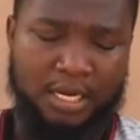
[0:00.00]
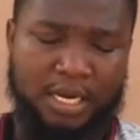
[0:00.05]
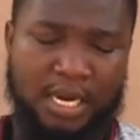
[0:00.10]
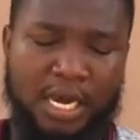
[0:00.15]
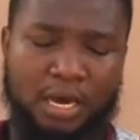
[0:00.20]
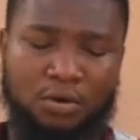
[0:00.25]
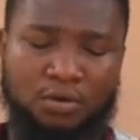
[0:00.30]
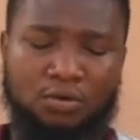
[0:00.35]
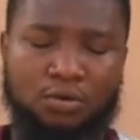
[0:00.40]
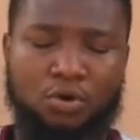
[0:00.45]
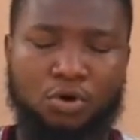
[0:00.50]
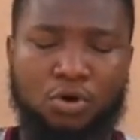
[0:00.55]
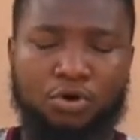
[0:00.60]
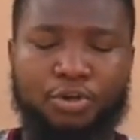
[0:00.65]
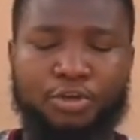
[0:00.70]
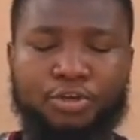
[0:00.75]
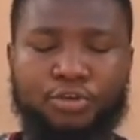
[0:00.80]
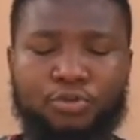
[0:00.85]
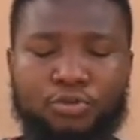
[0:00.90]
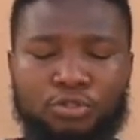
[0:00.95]
Now, on
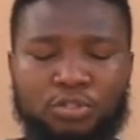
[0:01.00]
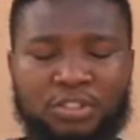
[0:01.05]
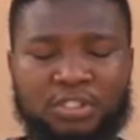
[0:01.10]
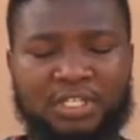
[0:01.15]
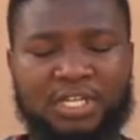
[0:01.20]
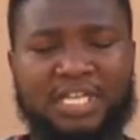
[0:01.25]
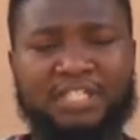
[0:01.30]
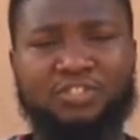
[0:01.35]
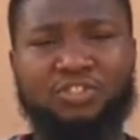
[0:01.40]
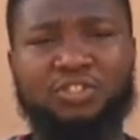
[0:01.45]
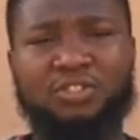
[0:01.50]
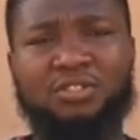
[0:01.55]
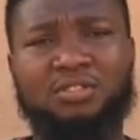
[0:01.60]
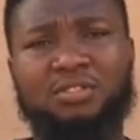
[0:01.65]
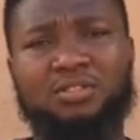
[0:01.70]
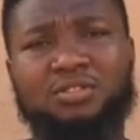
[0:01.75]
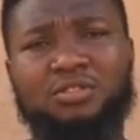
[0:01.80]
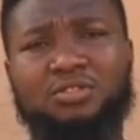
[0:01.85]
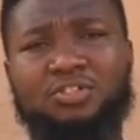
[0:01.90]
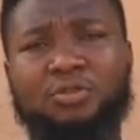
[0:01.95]
the next
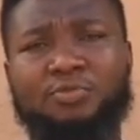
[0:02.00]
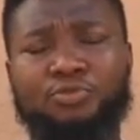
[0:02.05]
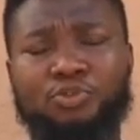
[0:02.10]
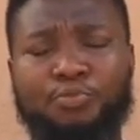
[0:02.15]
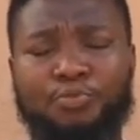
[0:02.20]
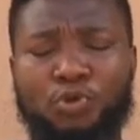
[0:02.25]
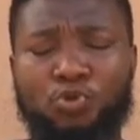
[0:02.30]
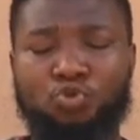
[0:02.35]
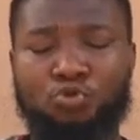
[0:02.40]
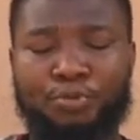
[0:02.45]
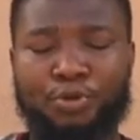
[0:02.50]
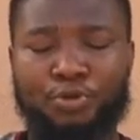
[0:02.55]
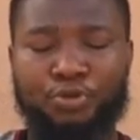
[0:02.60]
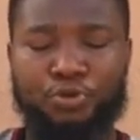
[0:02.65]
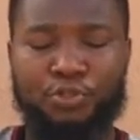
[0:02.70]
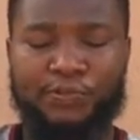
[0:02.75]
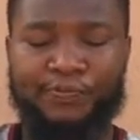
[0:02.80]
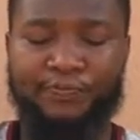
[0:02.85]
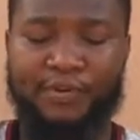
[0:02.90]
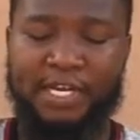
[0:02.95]
subtopic will be
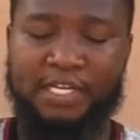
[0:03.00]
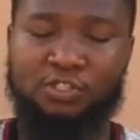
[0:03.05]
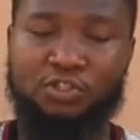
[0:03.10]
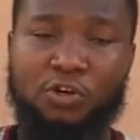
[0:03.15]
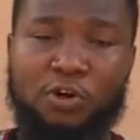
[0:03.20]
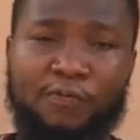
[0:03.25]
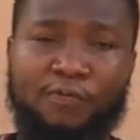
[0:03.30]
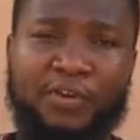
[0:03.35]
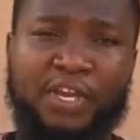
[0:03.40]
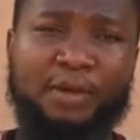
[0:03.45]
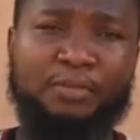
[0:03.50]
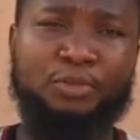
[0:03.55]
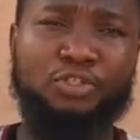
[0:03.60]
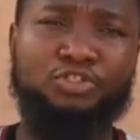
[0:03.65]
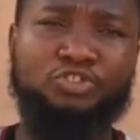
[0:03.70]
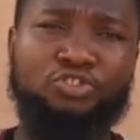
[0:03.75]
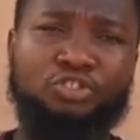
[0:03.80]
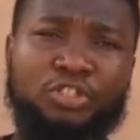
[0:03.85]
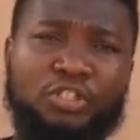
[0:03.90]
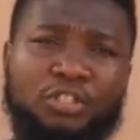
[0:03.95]
usefulness of
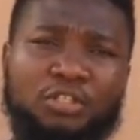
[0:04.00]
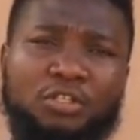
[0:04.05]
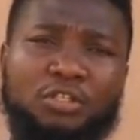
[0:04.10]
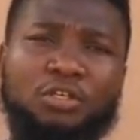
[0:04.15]
chemistry